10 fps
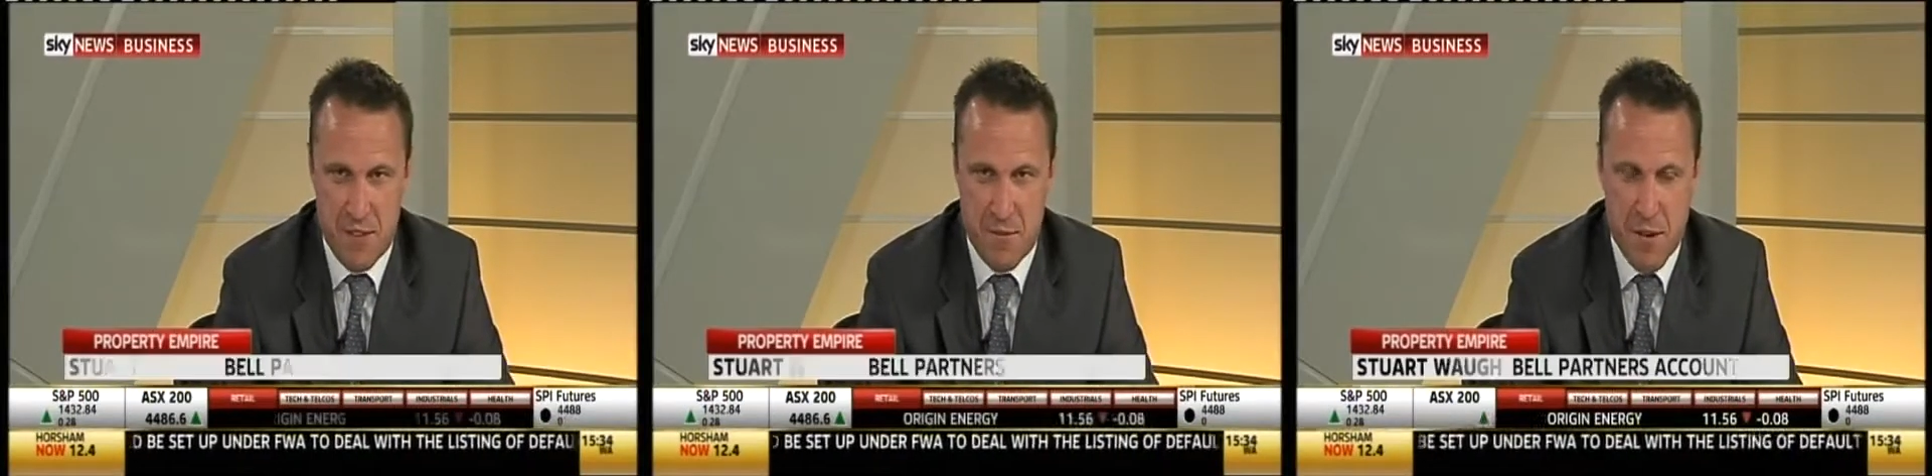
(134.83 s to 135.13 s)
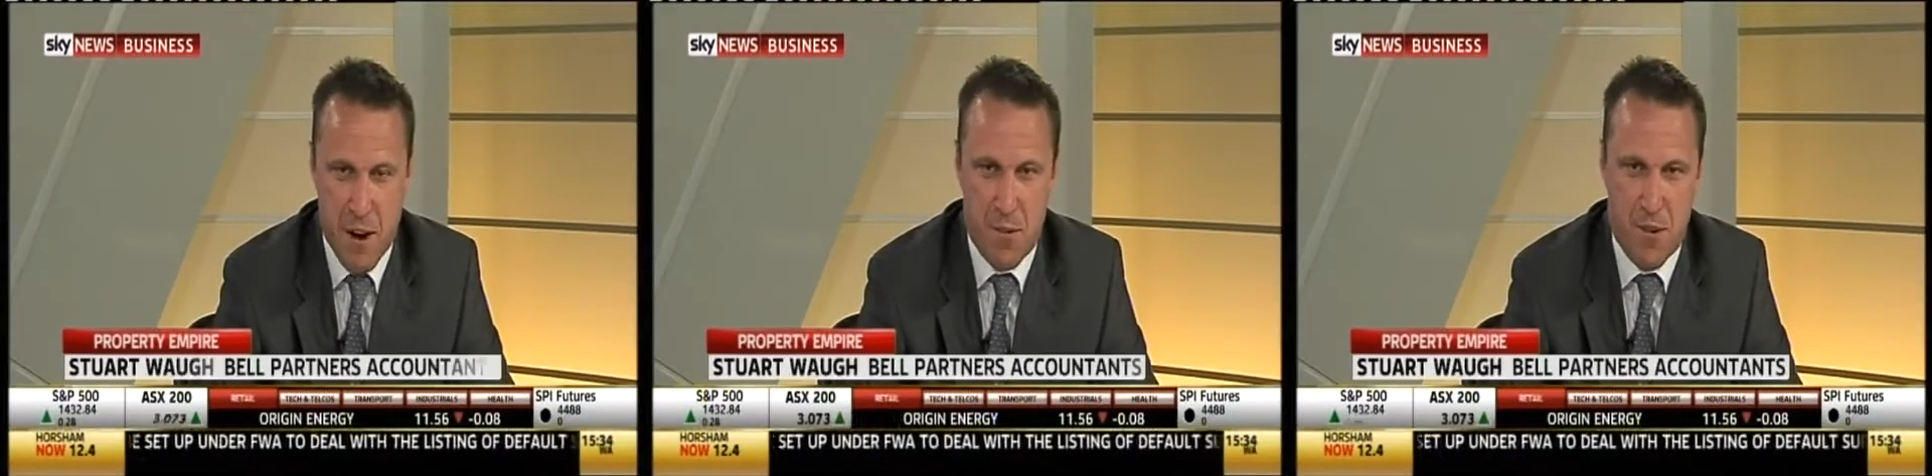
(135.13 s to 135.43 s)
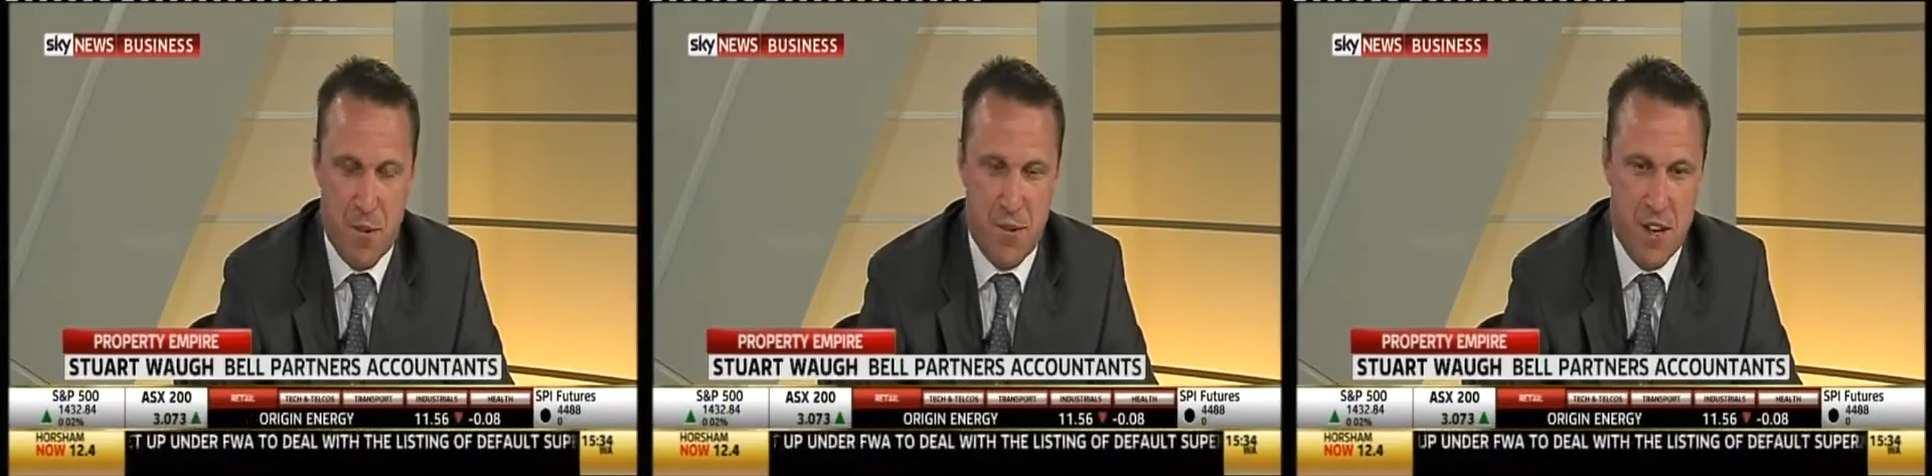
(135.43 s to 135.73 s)
and there are
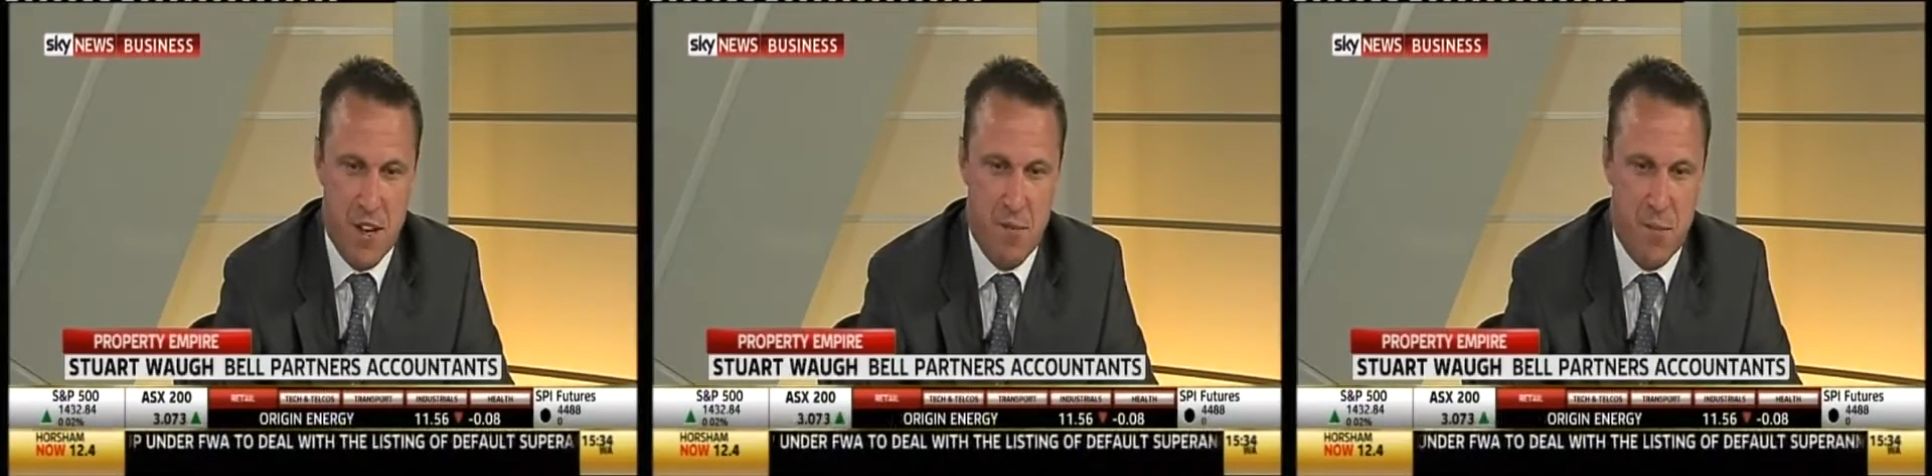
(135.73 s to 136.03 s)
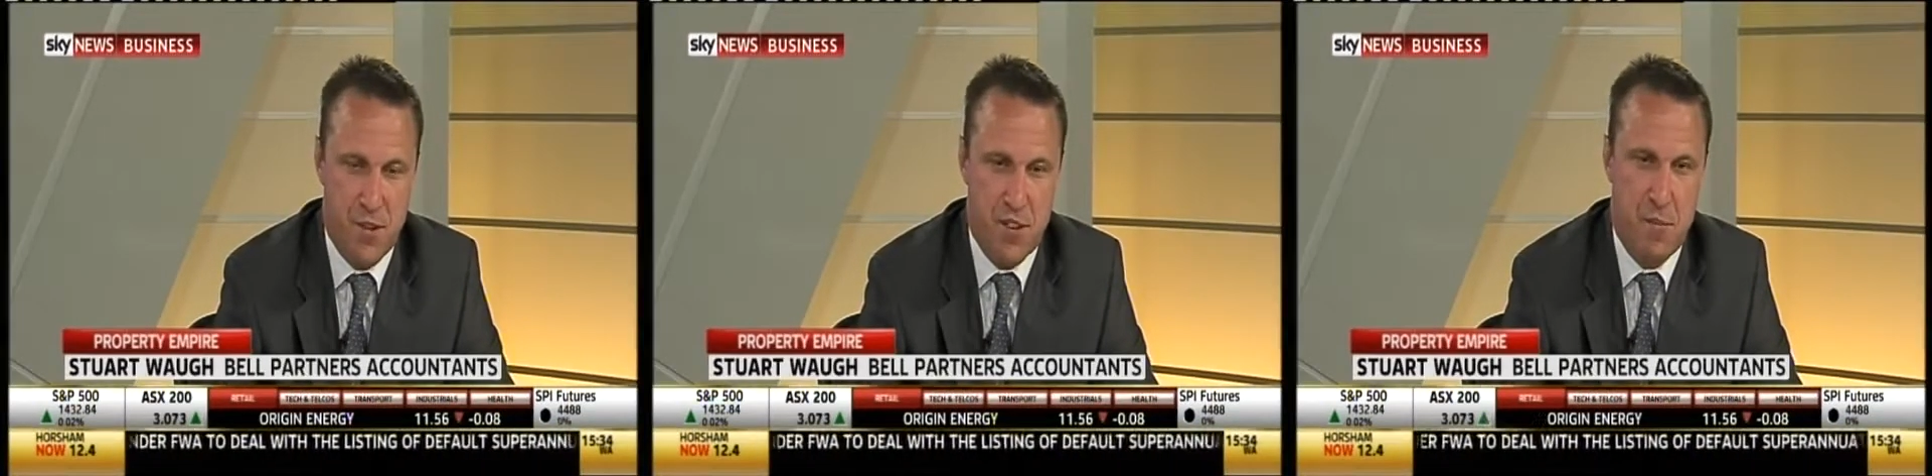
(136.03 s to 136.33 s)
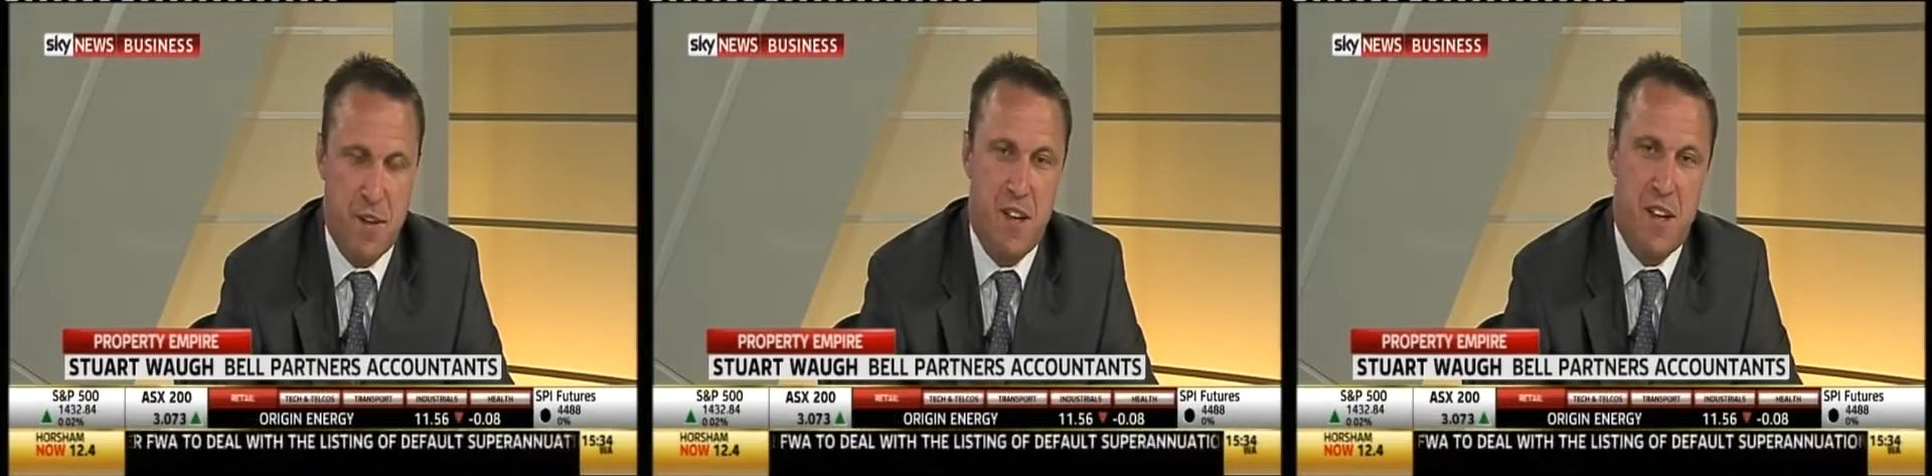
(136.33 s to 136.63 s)
positives,
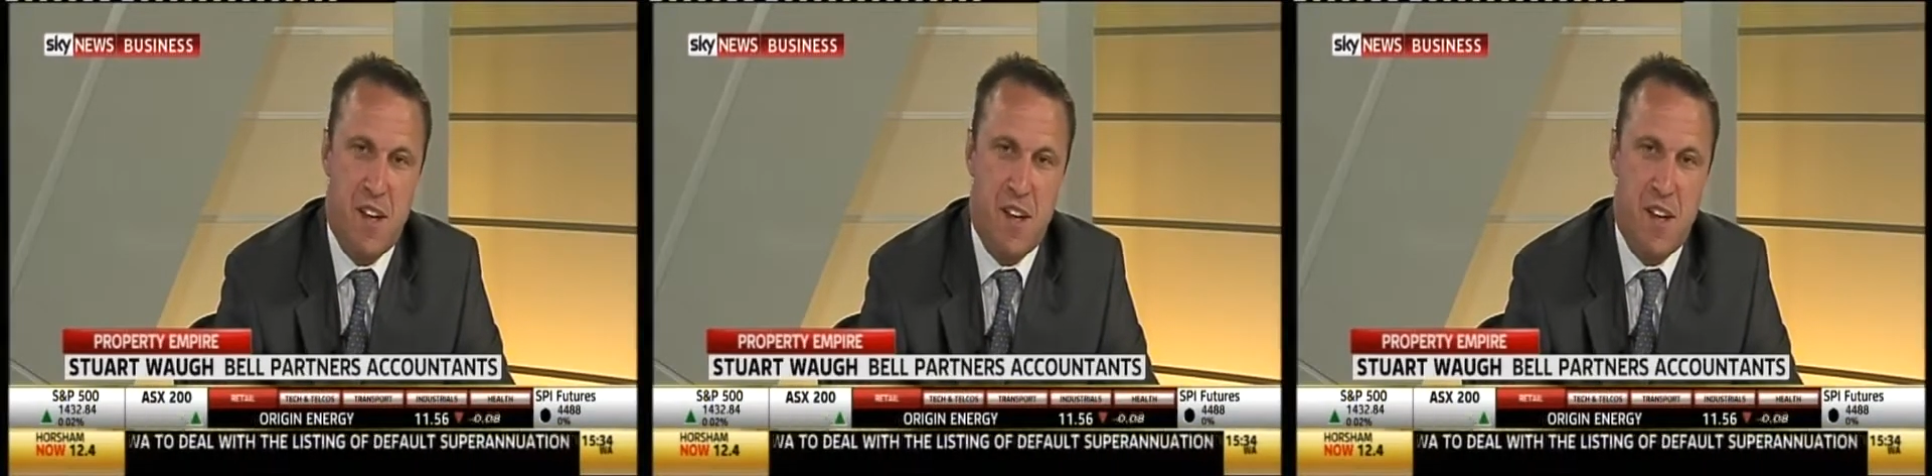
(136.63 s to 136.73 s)
but